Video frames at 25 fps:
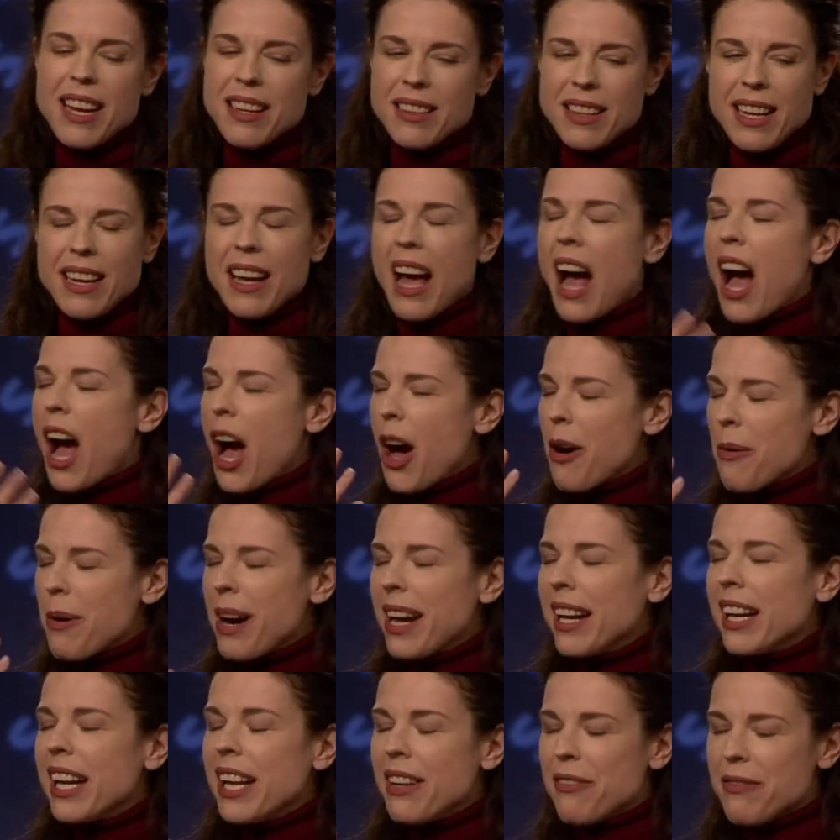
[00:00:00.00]
I think How
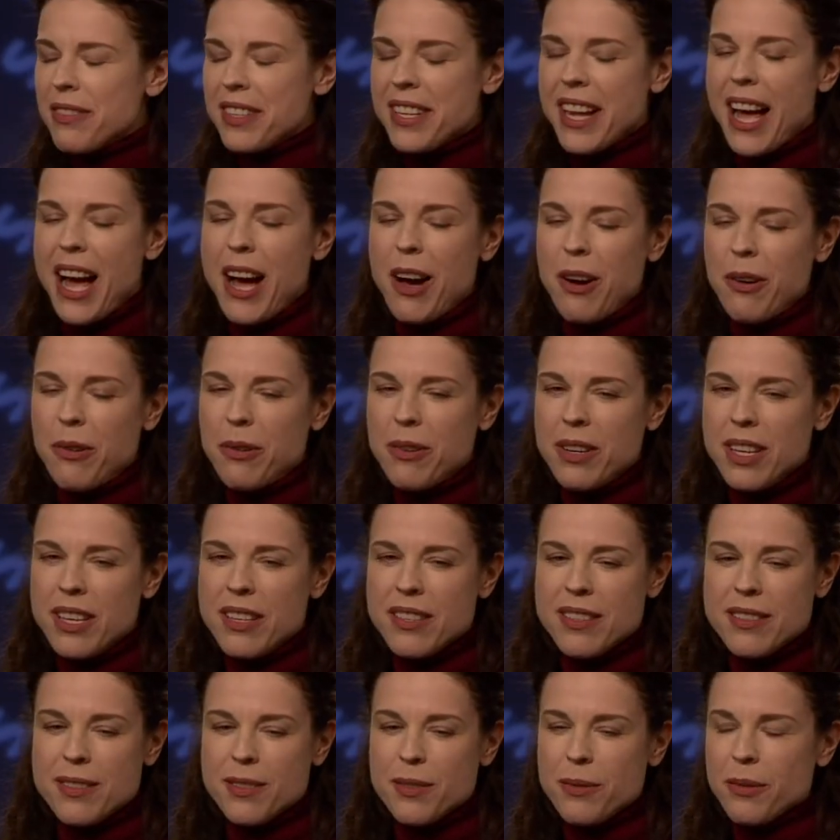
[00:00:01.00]
I Live Now
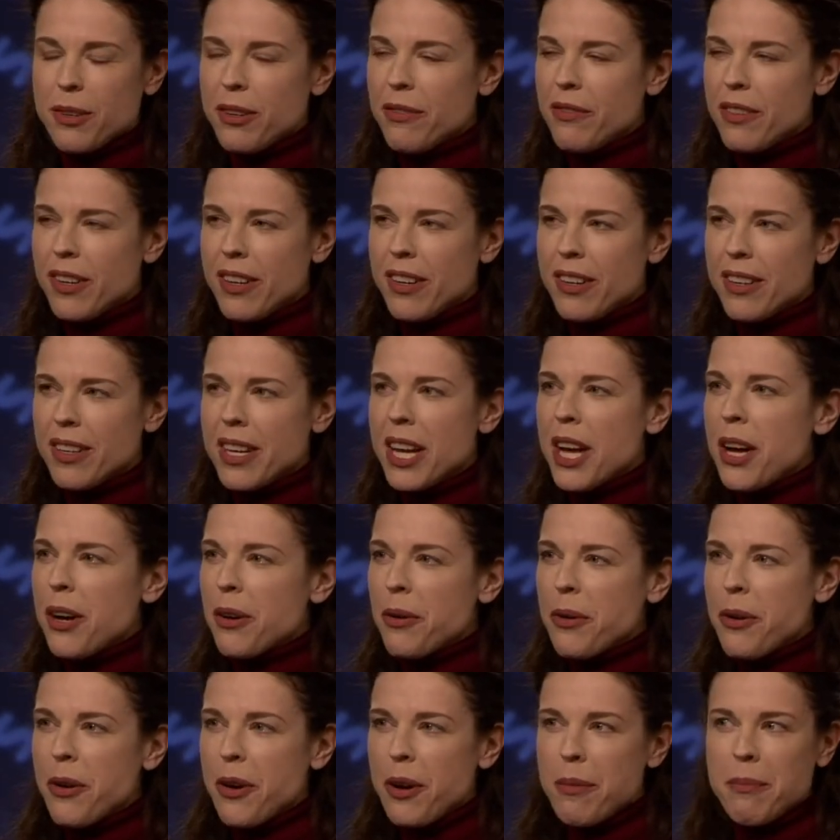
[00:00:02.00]
is sort of a
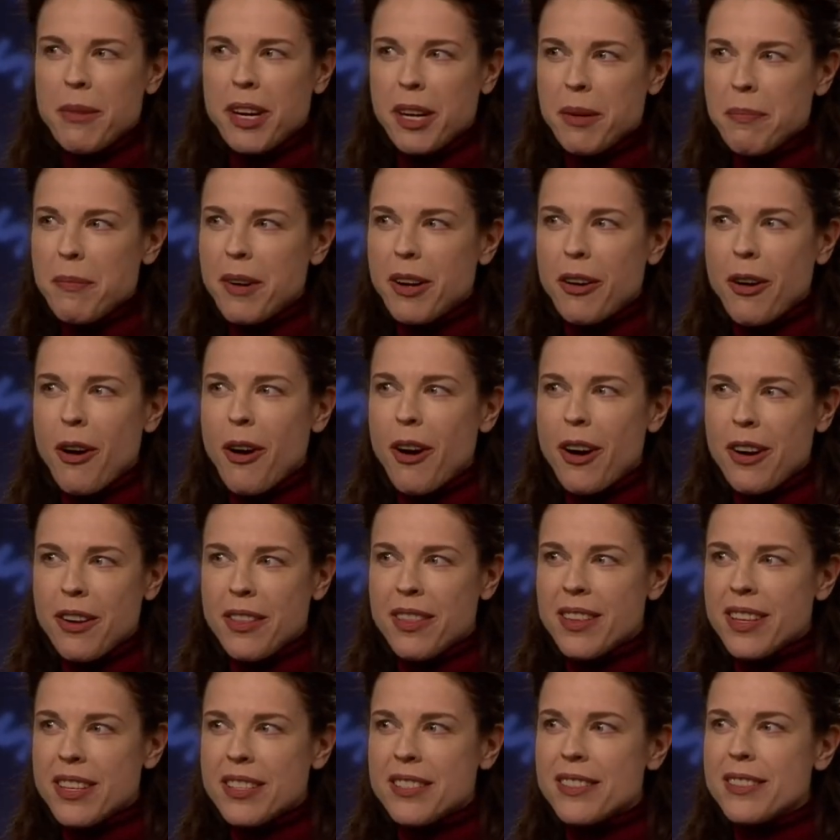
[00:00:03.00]
Cormac
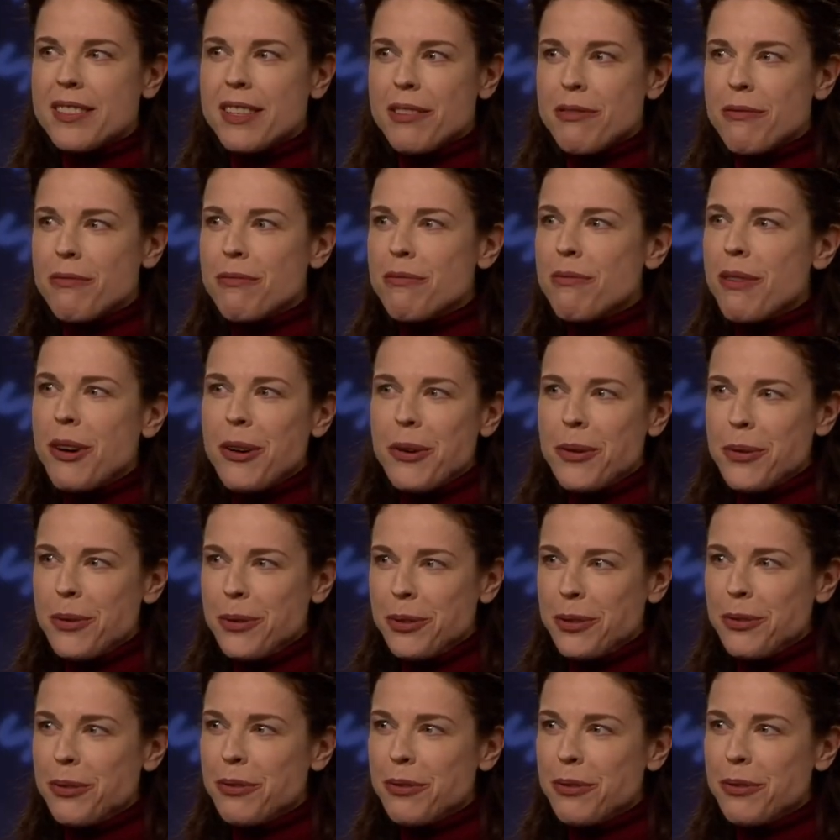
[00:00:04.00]
McCarthy's The Road